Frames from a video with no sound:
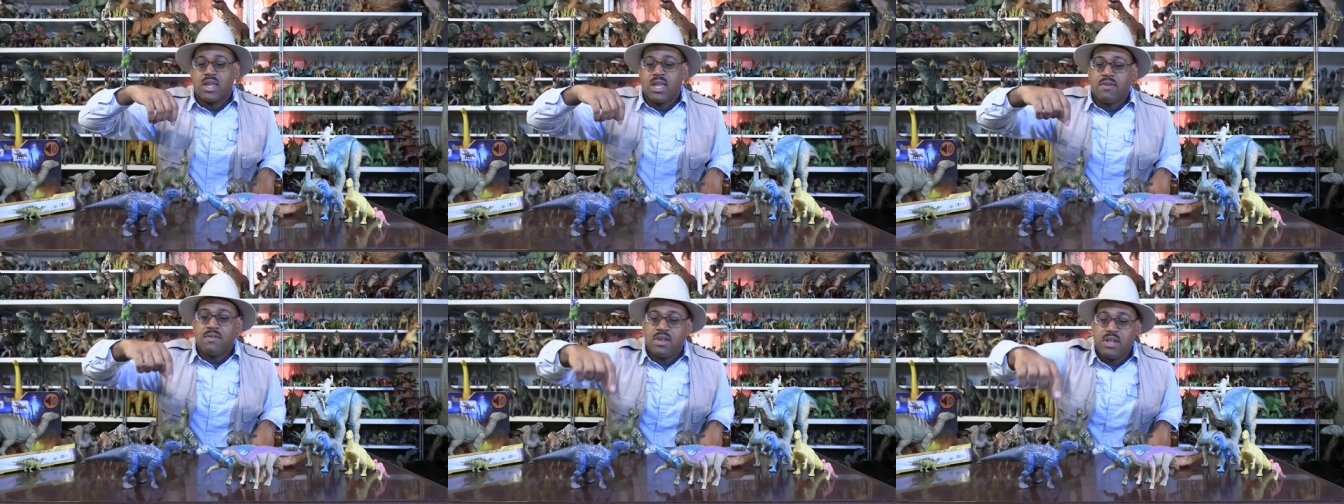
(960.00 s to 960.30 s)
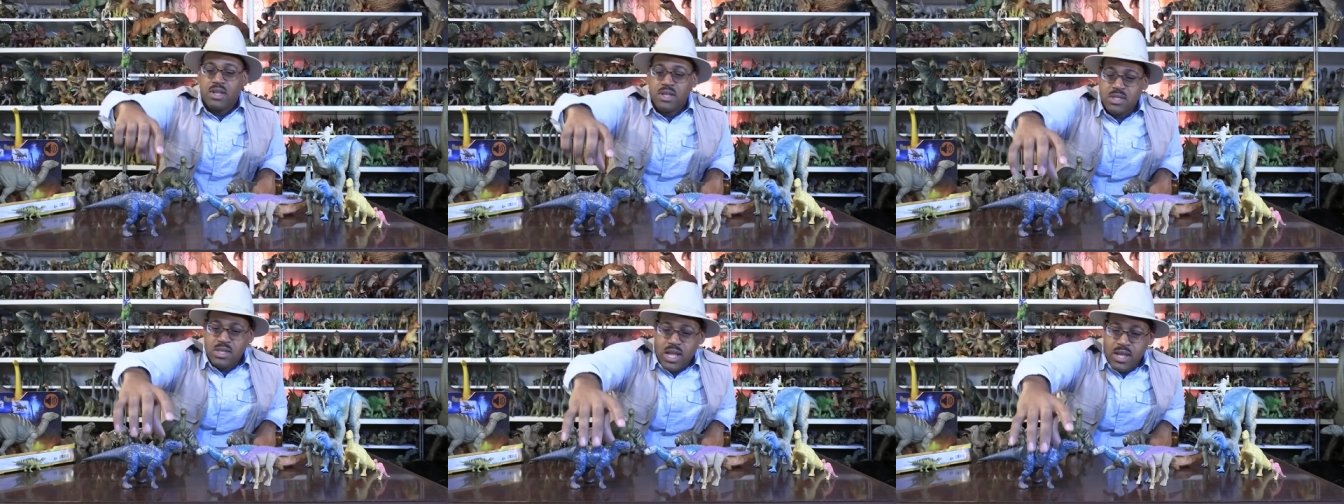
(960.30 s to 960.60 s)

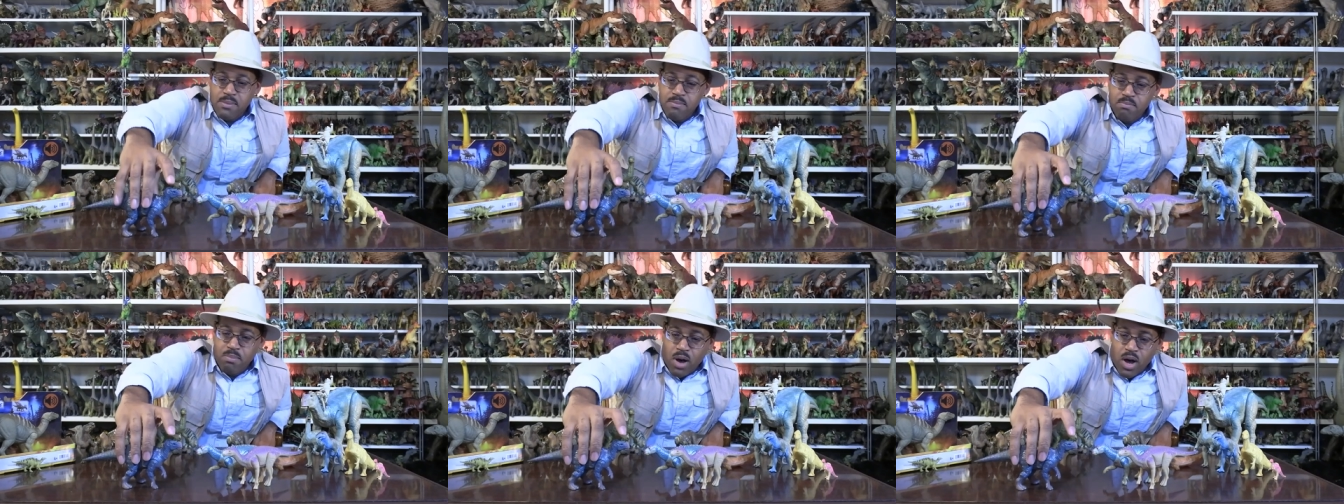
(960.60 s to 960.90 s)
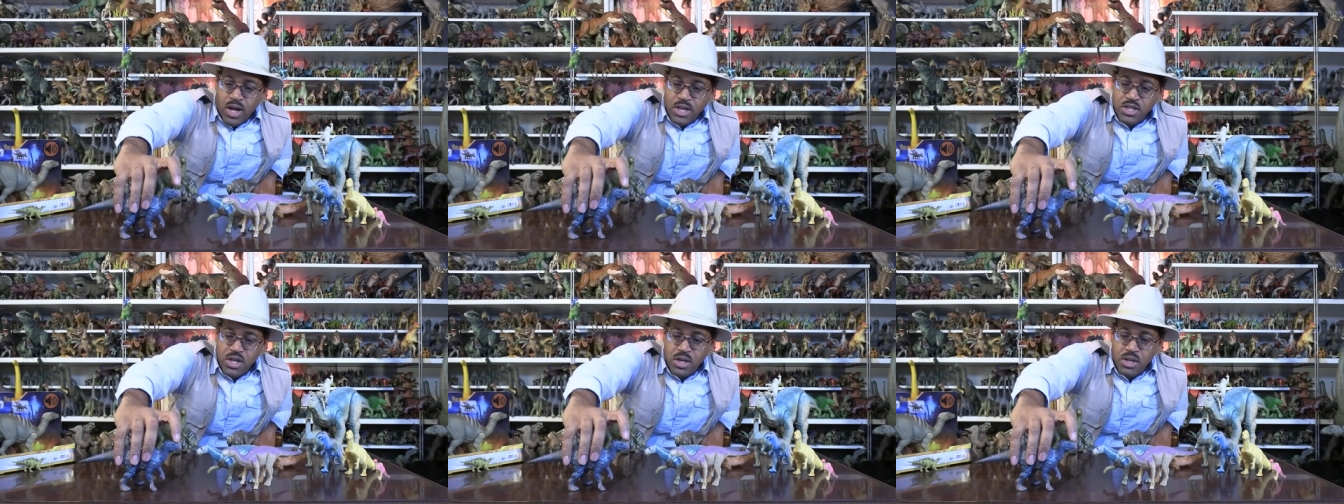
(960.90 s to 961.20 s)
given this like
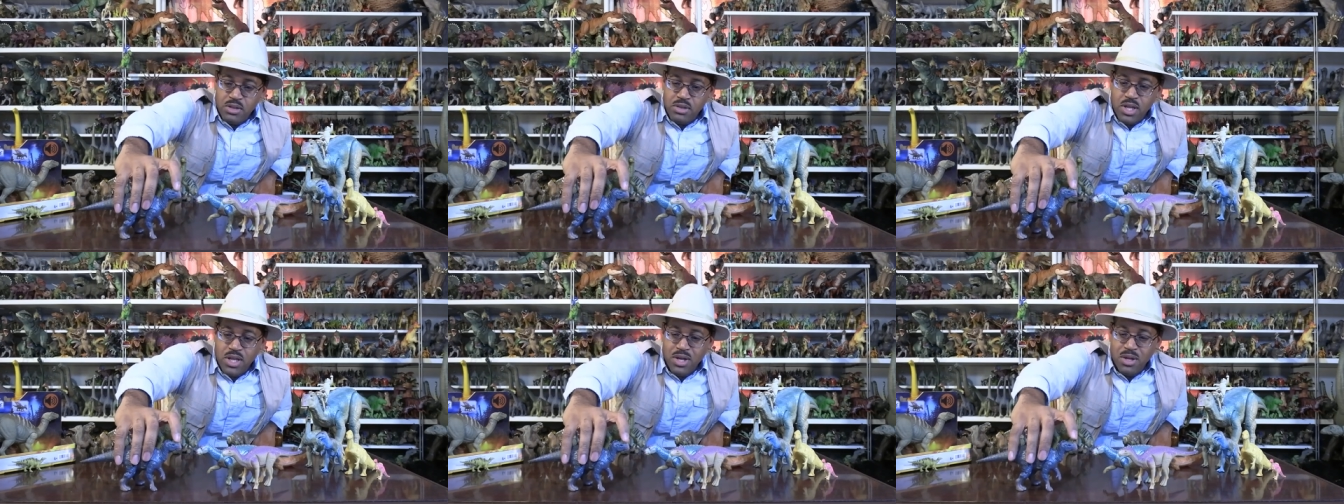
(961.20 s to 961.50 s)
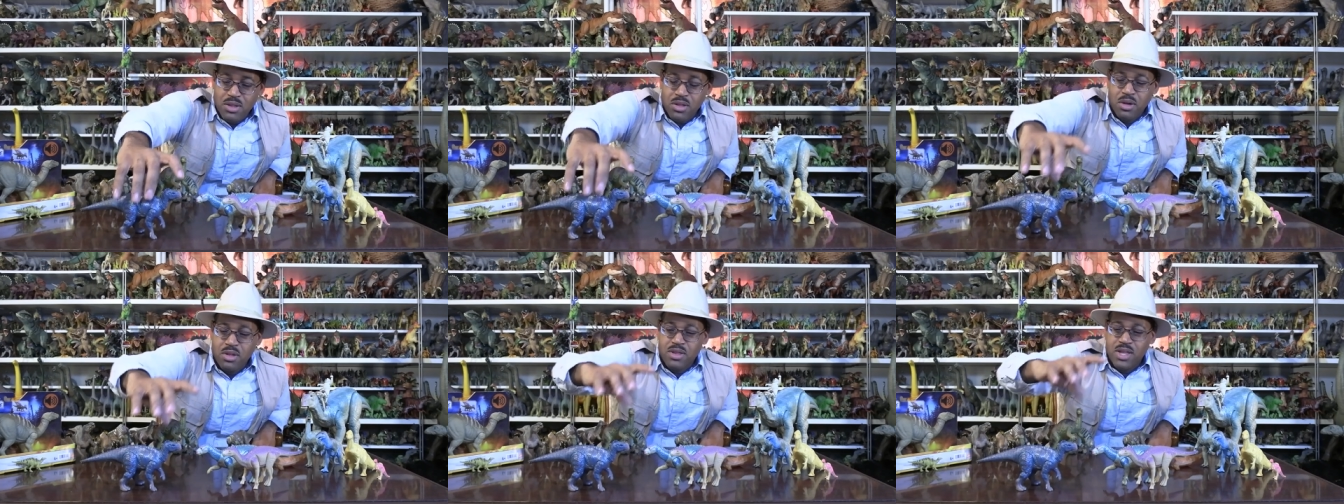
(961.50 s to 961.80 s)
boss on his
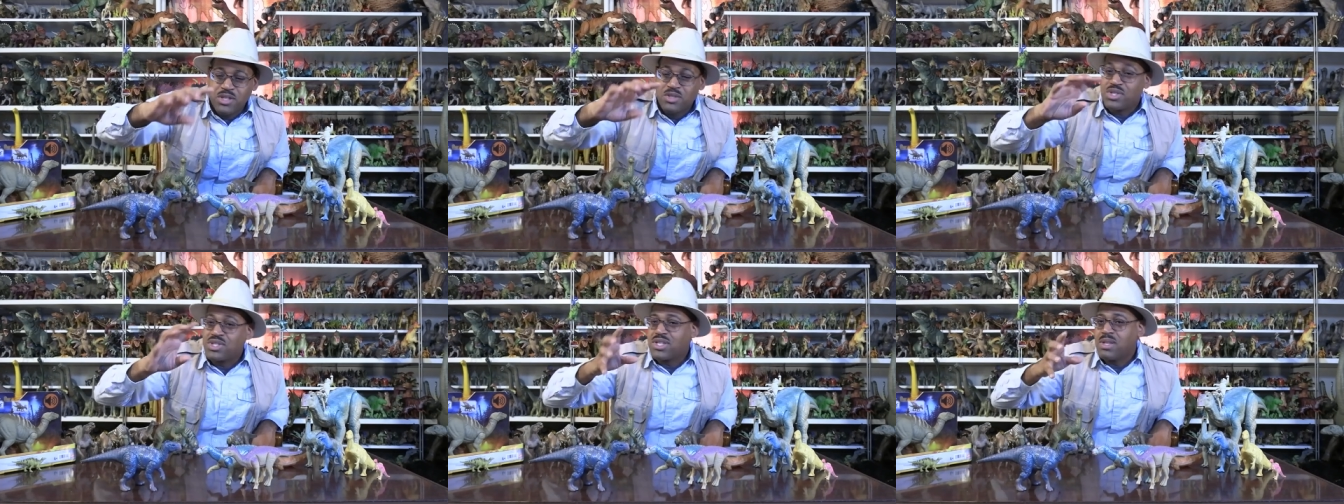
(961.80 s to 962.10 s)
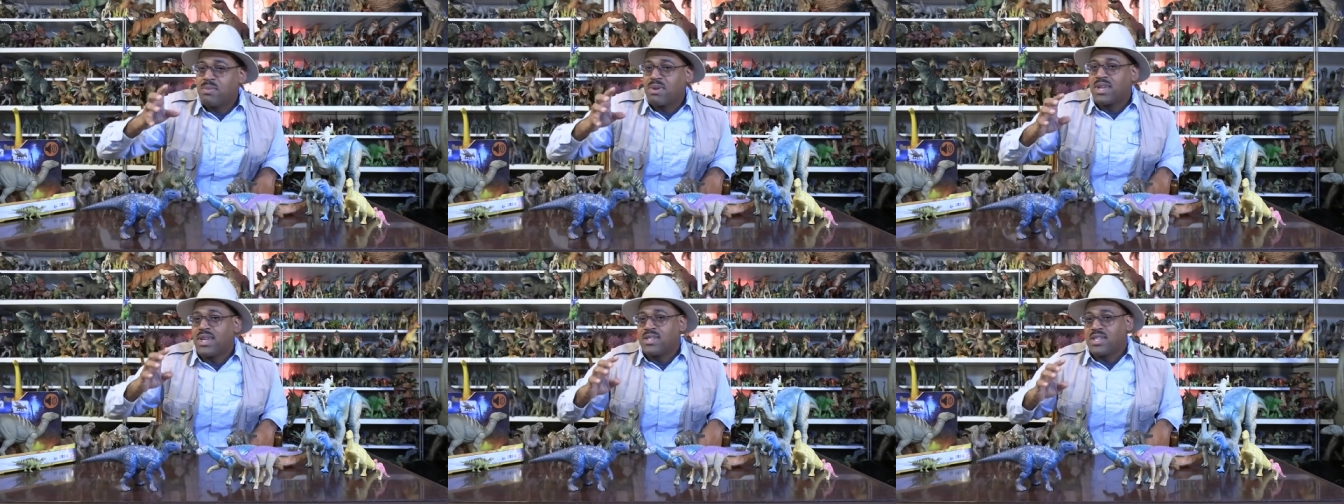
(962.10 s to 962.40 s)
nose. So it's
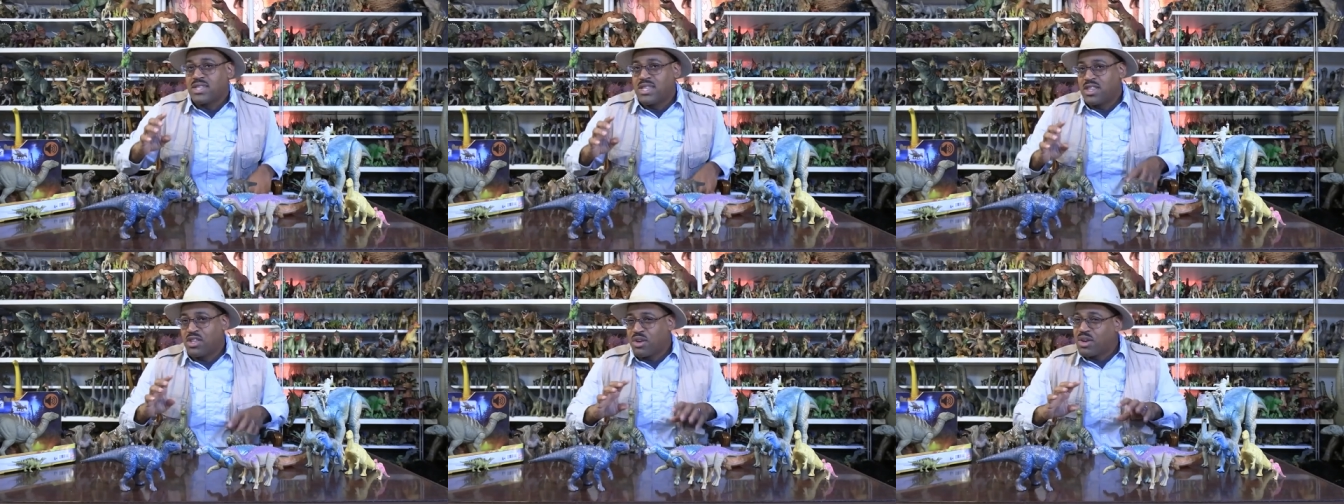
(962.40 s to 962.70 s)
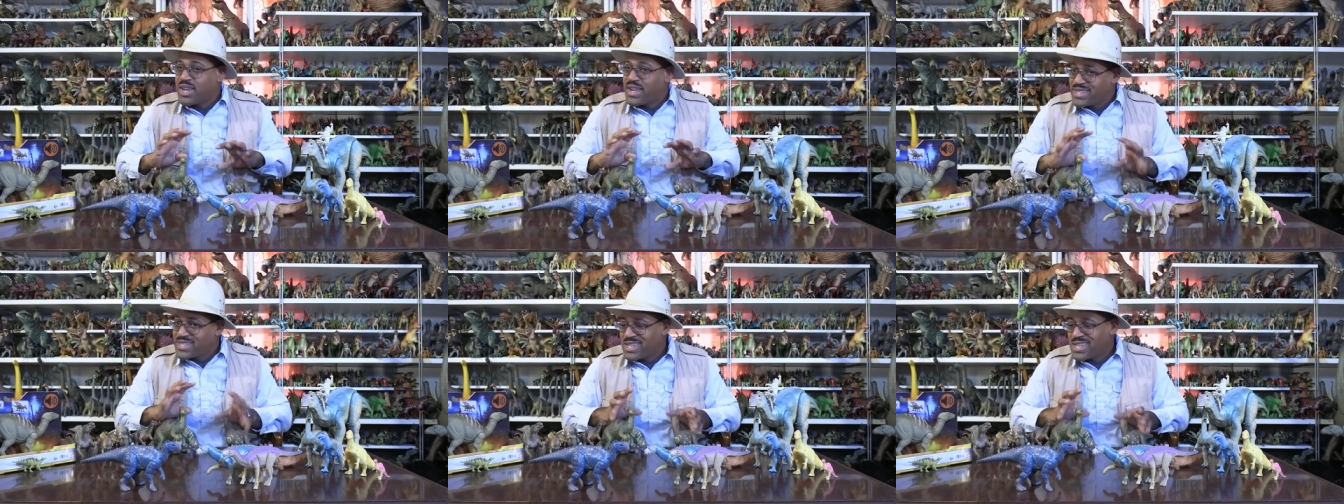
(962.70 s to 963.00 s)
interesting because I think they're
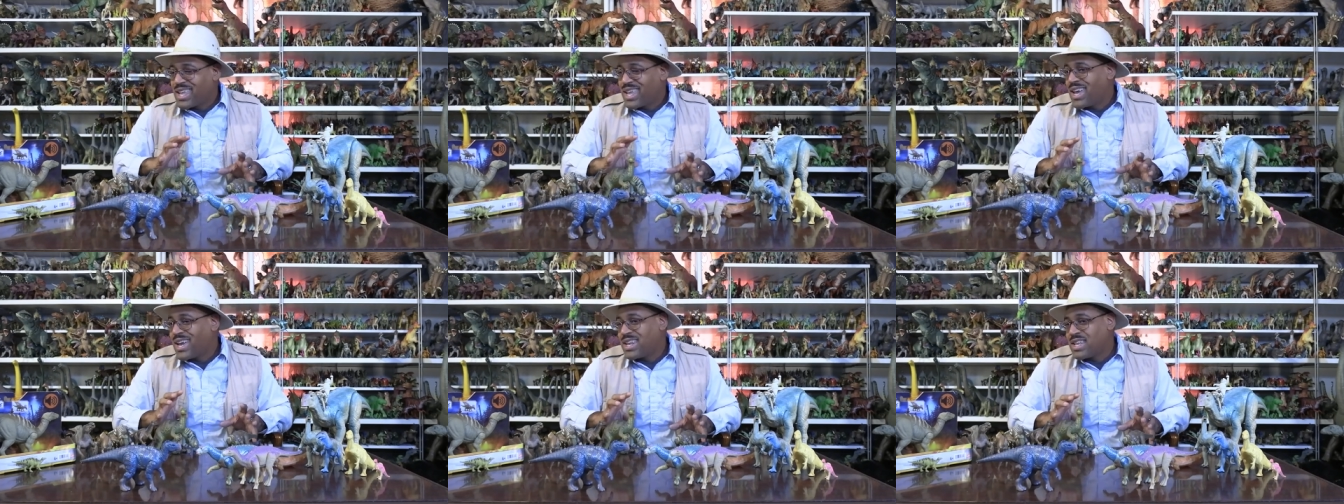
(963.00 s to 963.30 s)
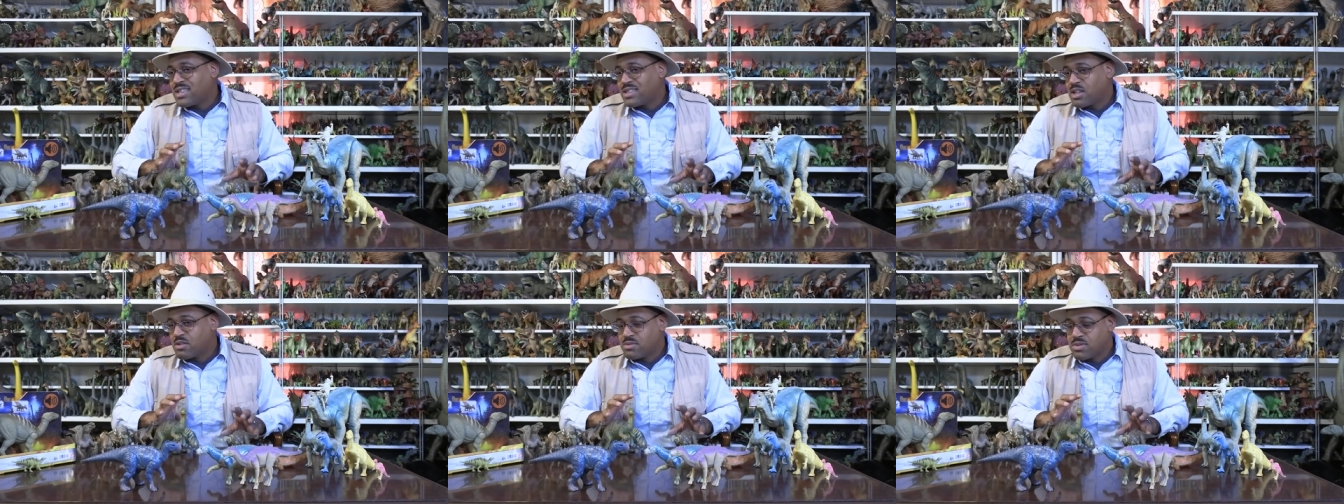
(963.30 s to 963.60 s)
hinting at
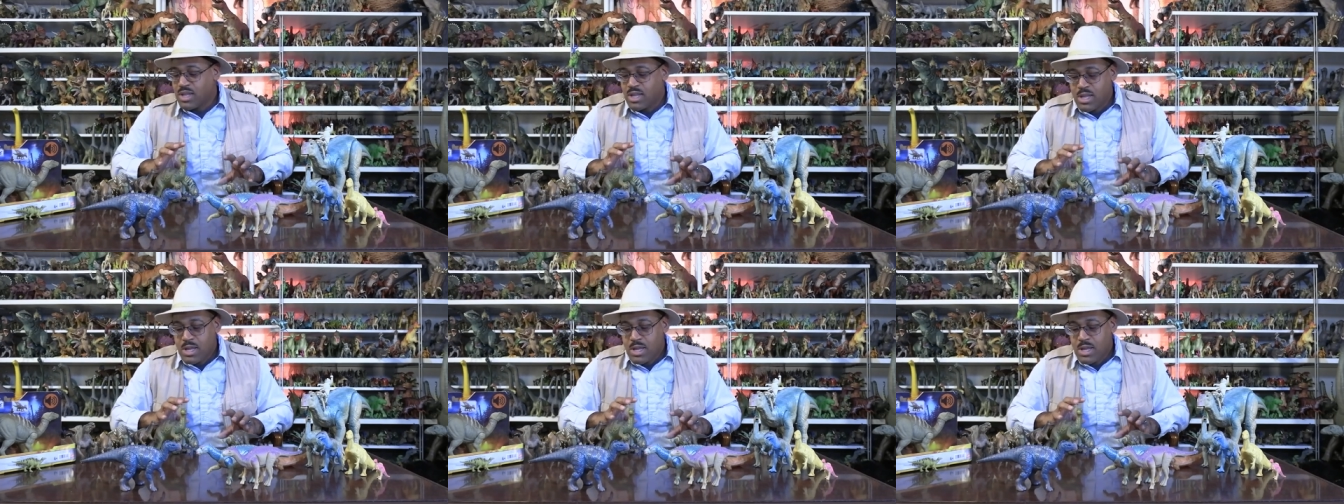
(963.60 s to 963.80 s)
the.